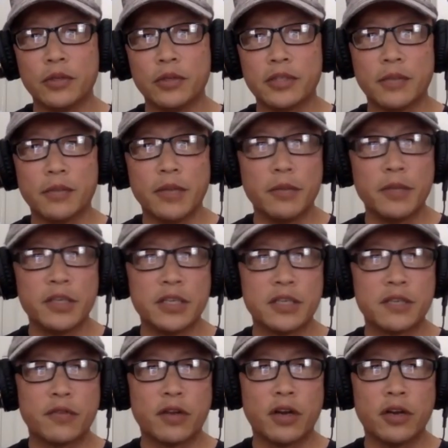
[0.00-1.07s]
some images
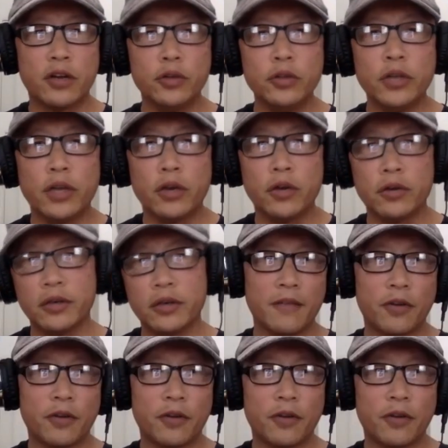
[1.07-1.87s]
for our Uno